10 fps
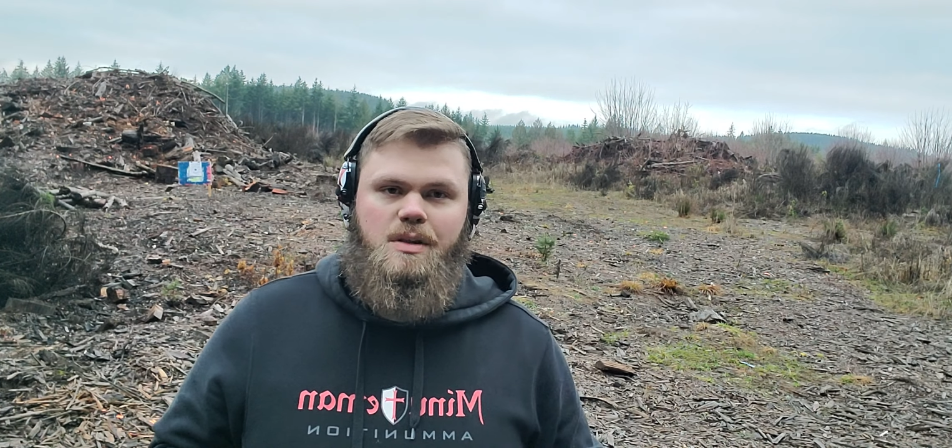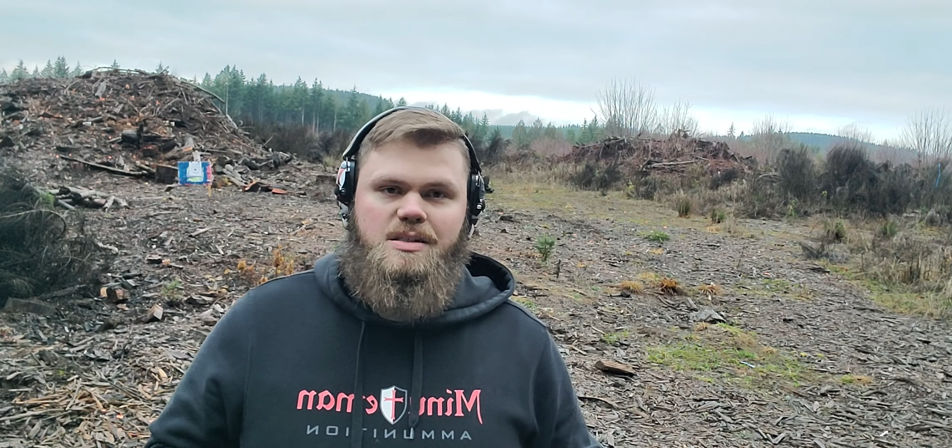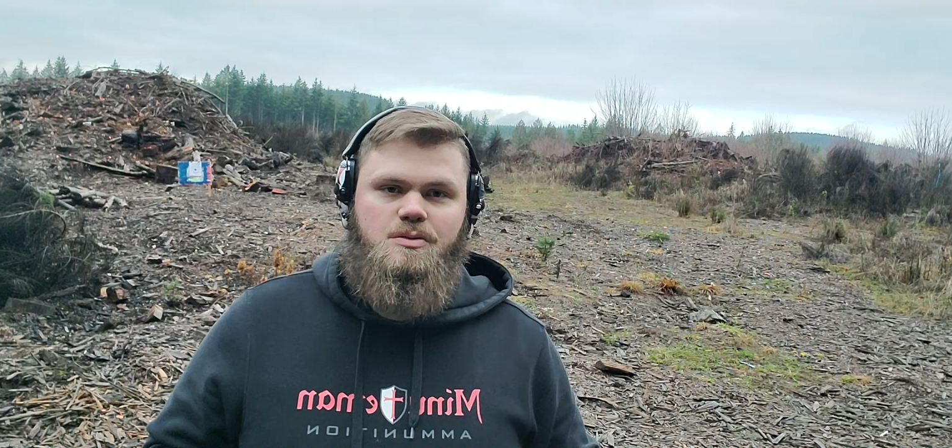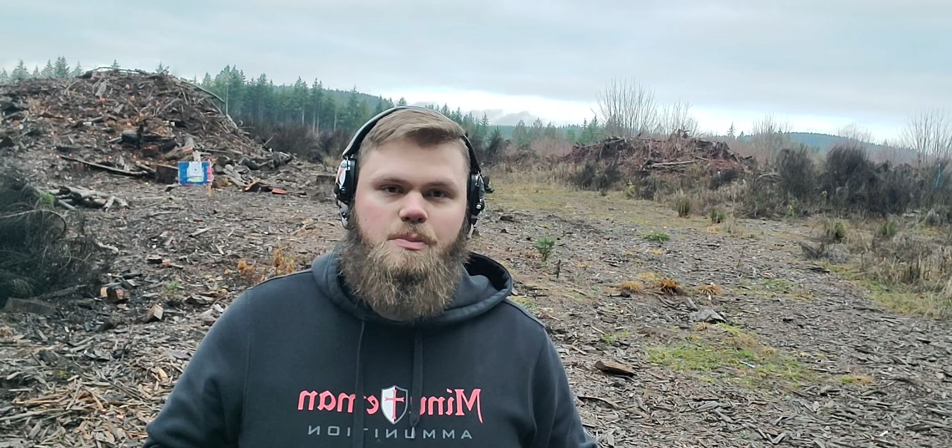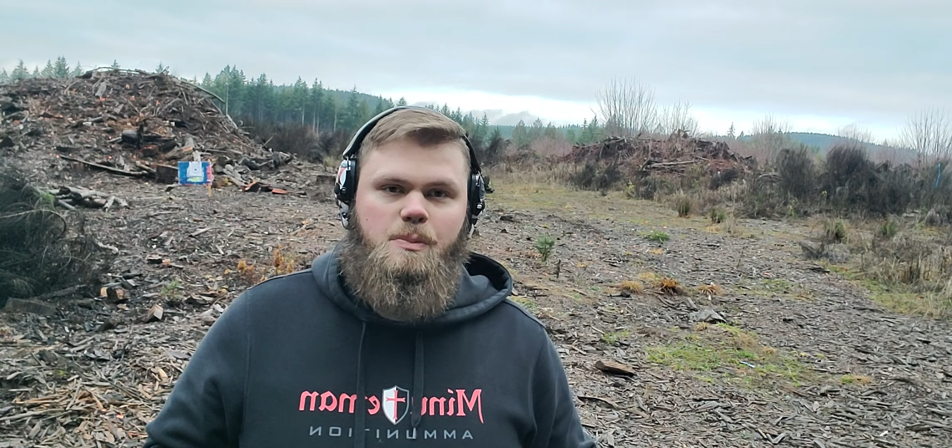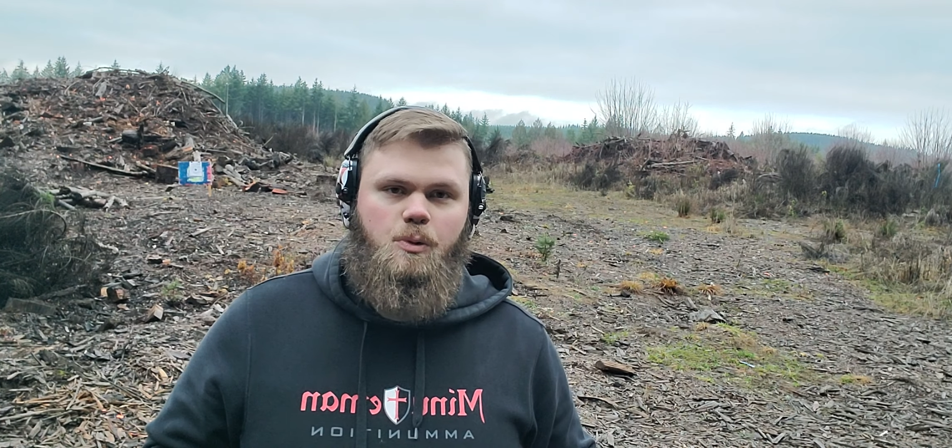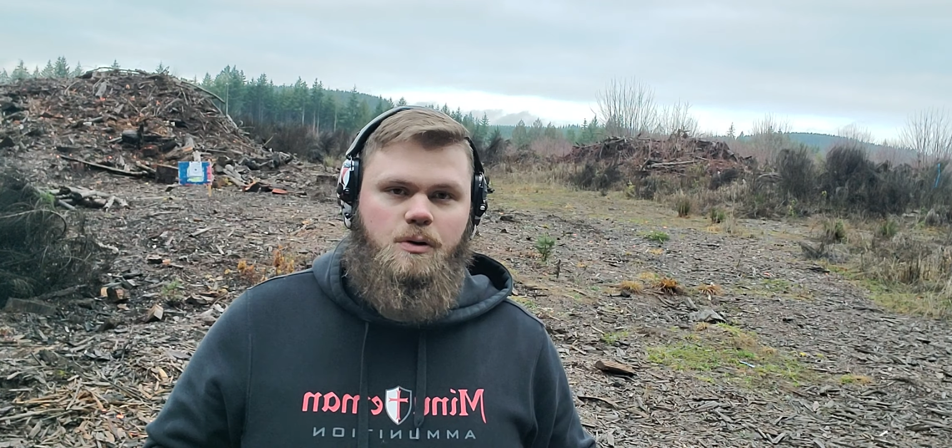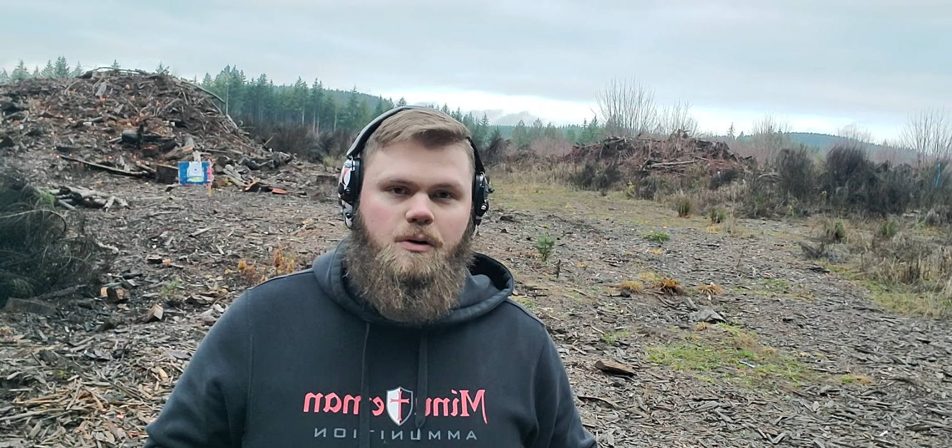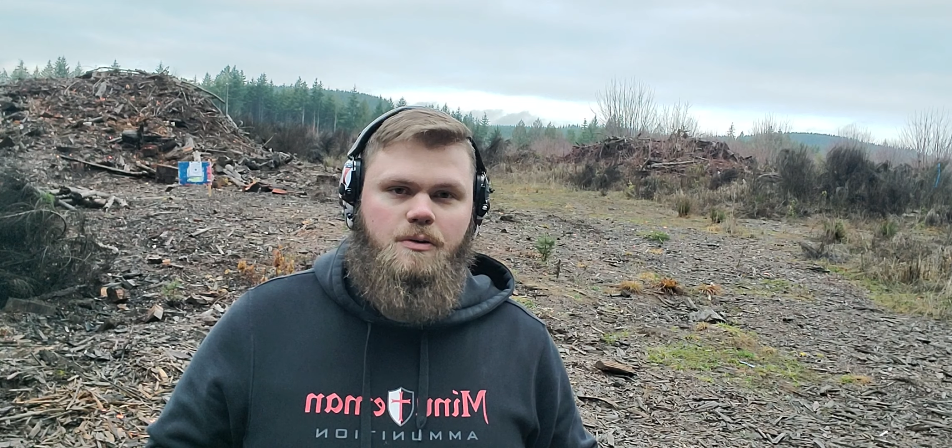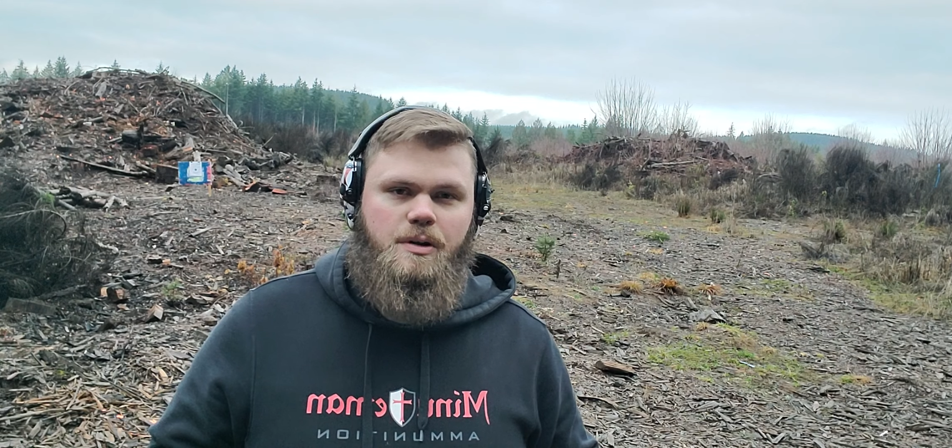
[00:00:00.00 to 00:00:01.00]
that's a little bit more
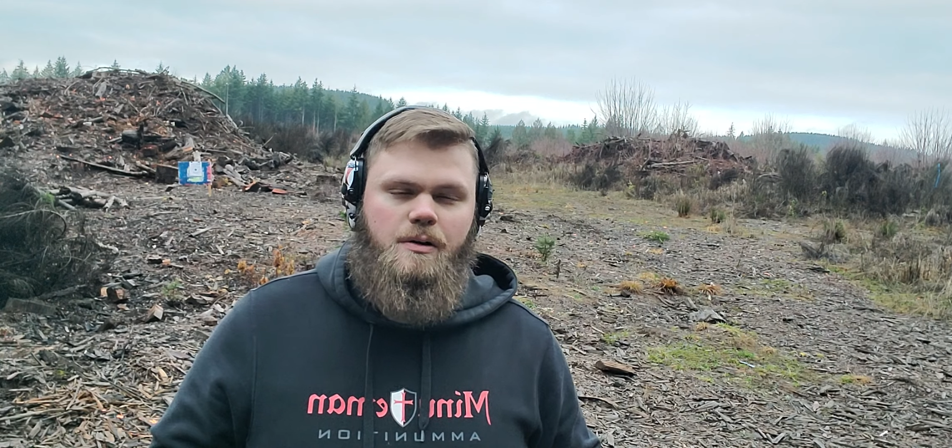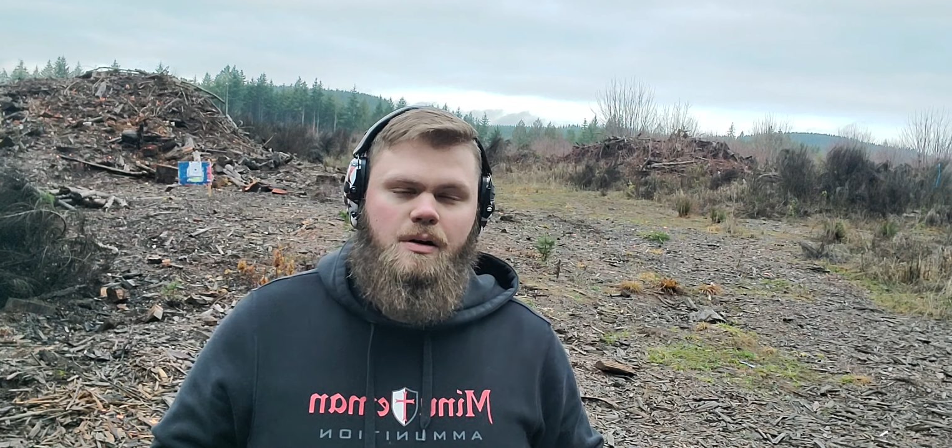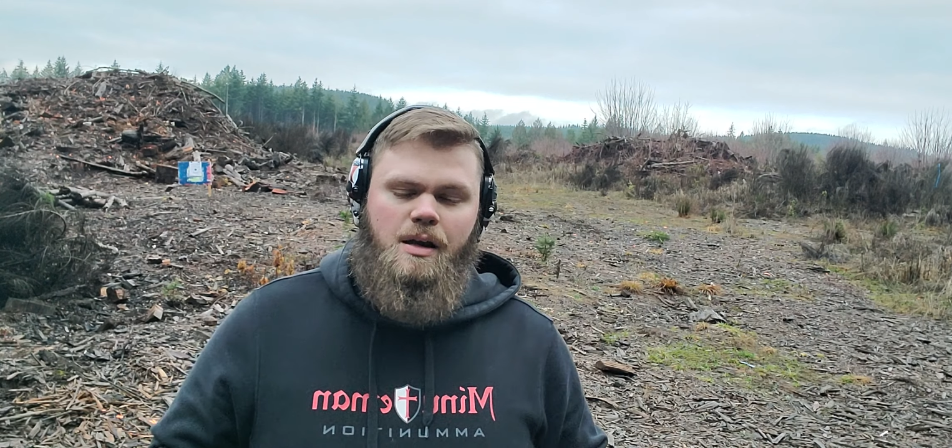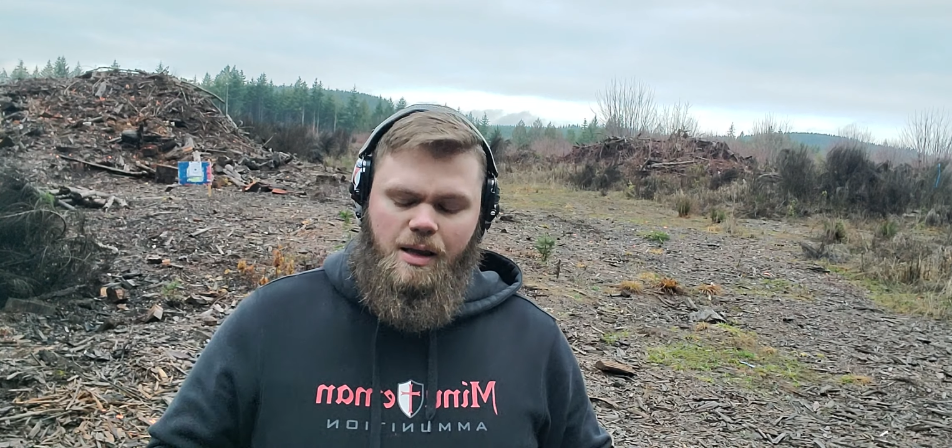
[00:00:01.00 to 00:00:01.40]
girthier.